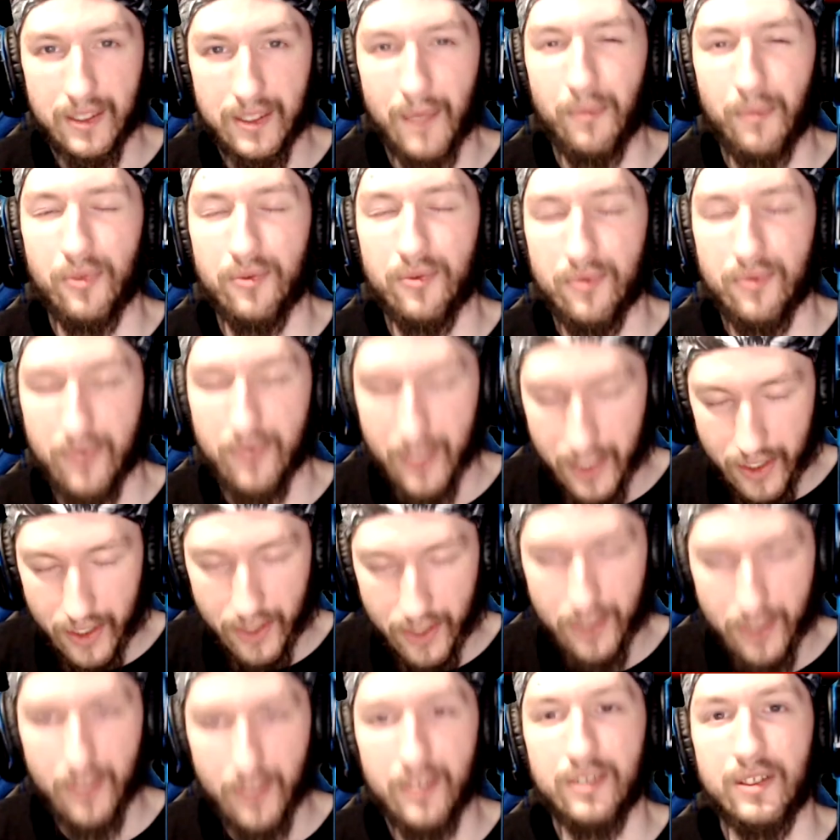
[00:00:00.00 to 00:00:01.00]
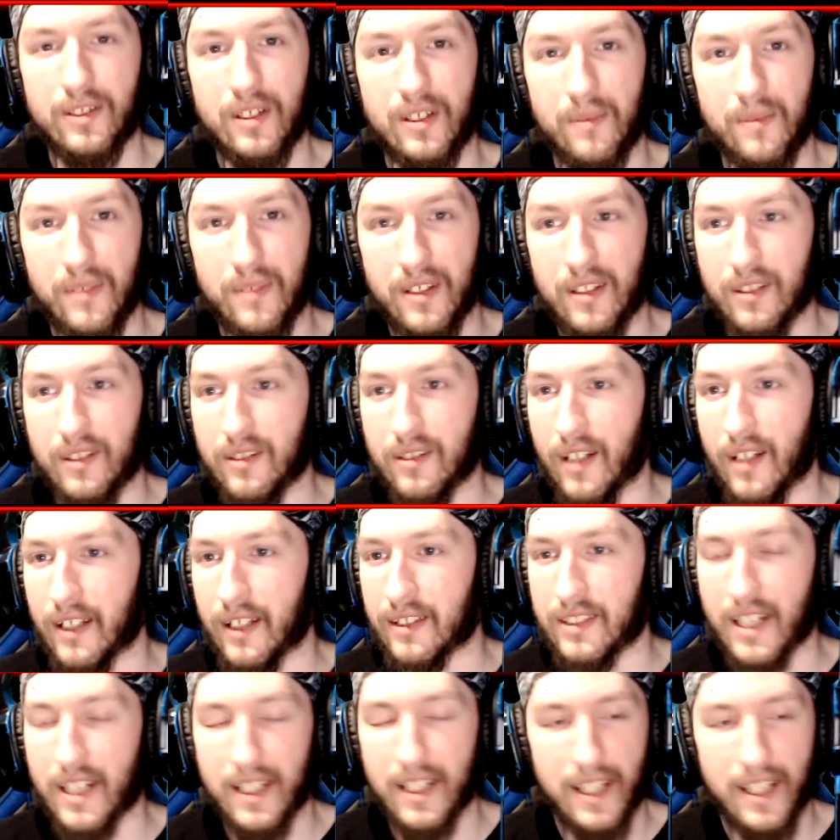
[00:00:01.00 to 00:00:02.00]
I'm pretty sure it's going to be like
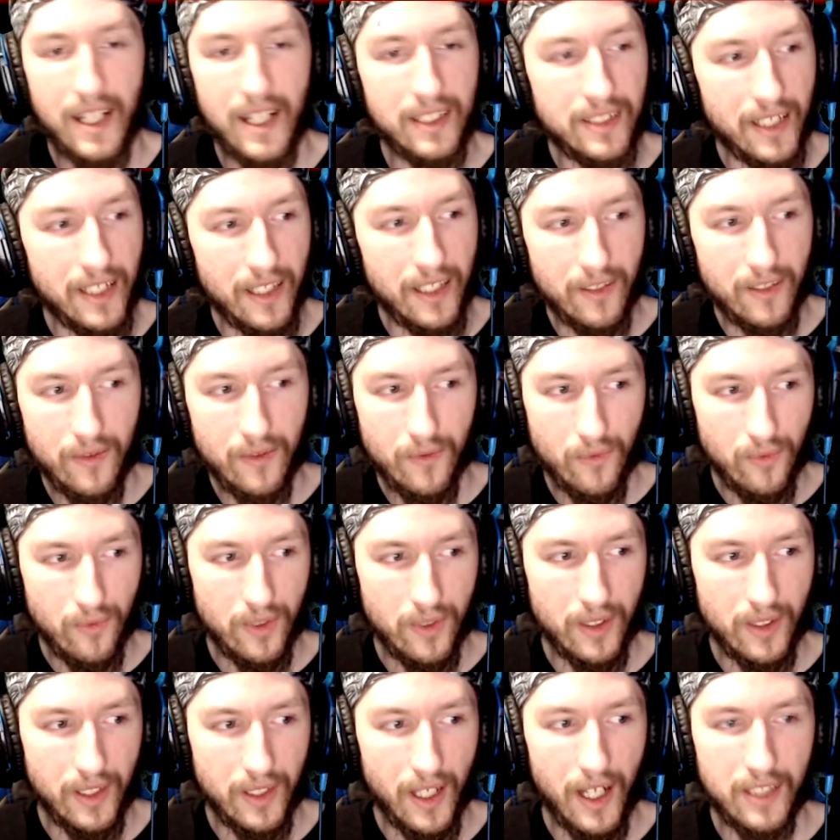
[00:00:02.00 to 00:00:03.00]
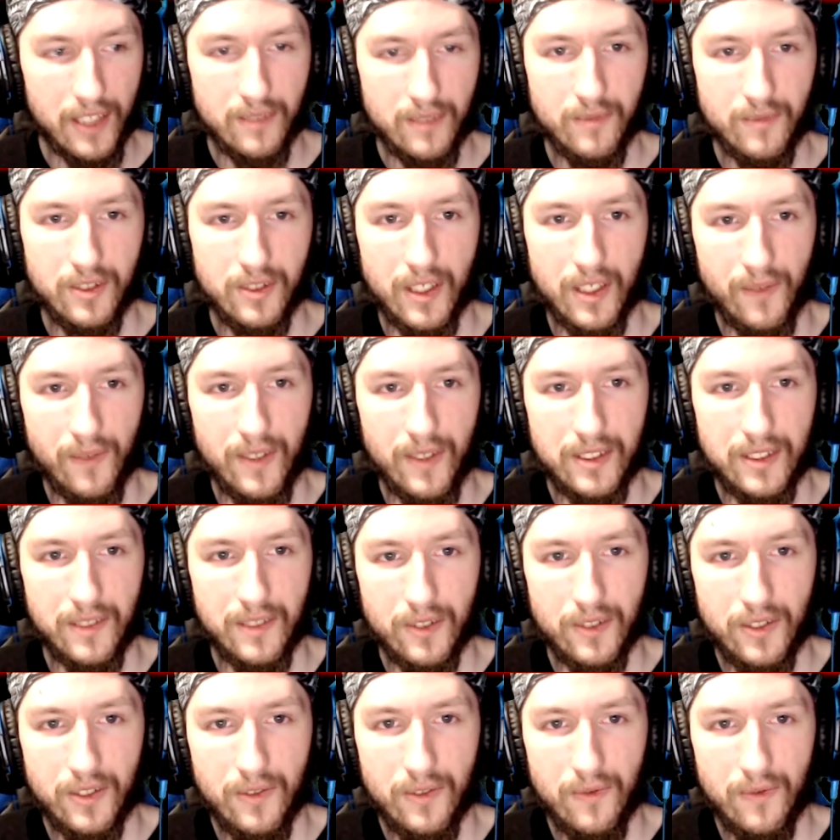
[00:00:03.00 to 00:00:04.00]
ten out of ten, really awesome, just like Resident
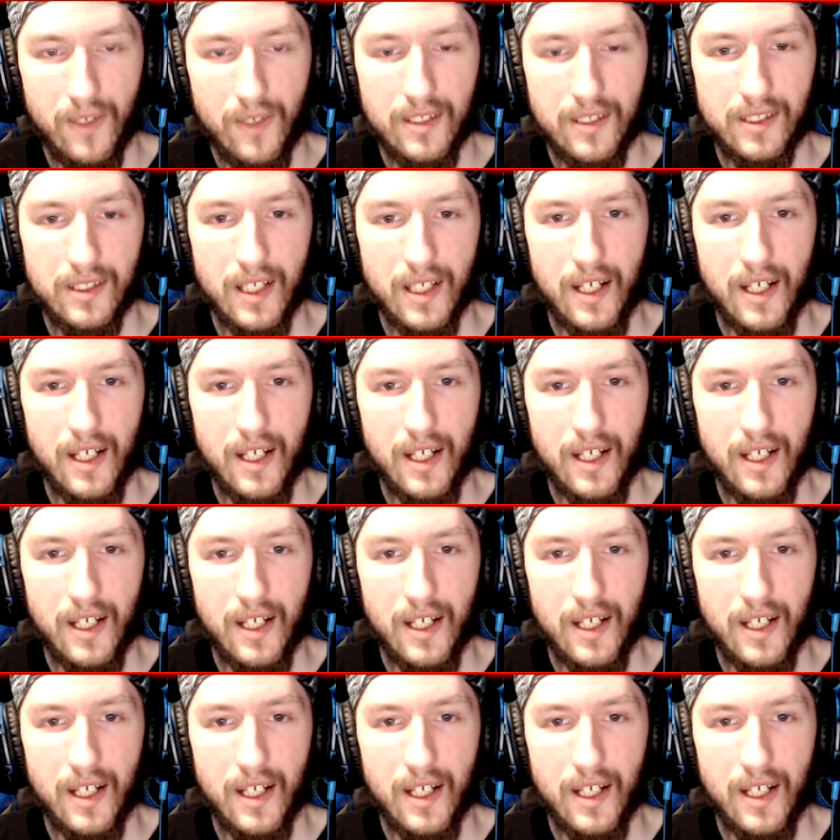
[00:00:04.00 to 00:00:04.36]
Evil two was.